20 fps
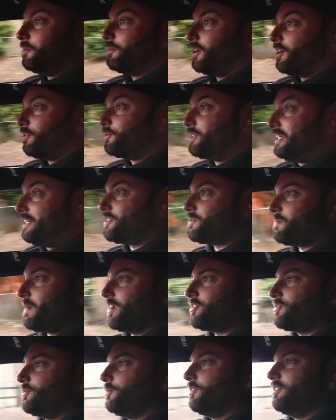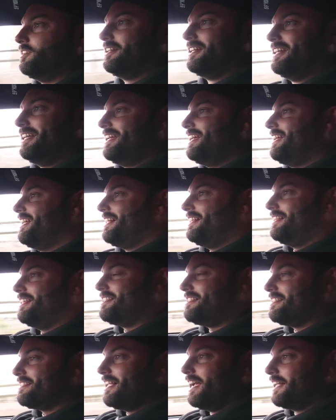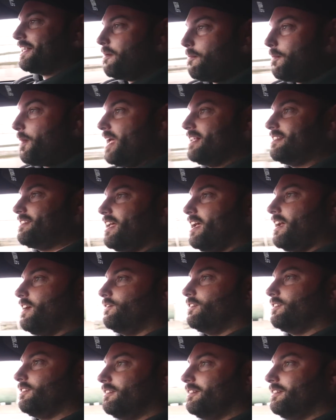but a really special one. This is like the best day ever.